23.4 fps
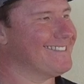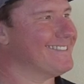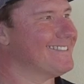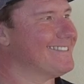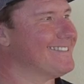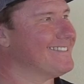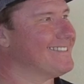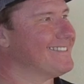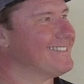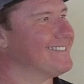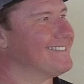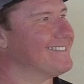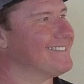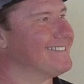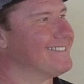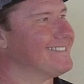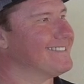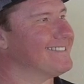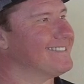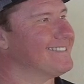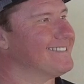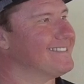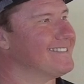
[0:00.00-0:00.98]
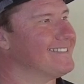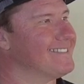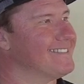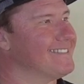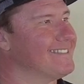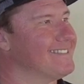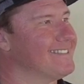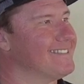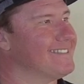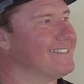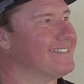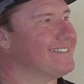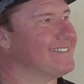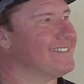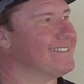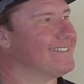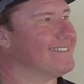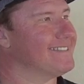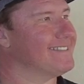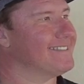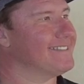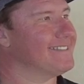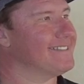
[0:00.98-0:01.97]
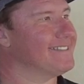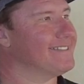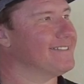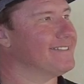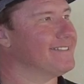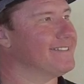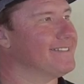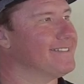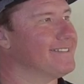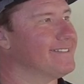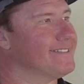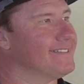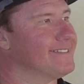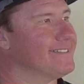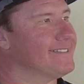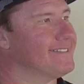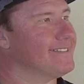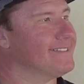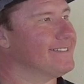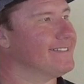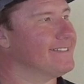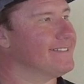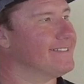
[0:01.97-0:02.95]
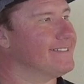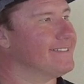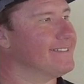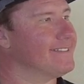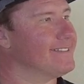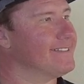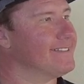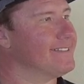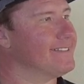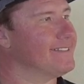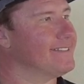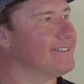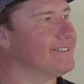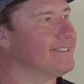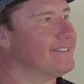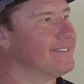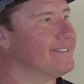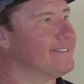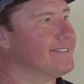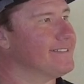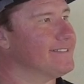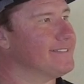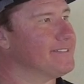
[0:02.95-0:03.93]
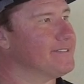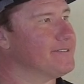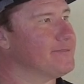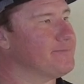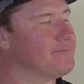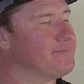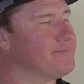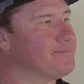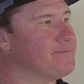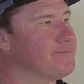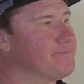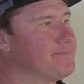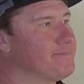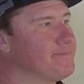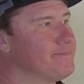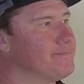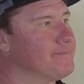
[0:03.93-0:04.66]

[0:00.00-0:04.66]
(not speaking)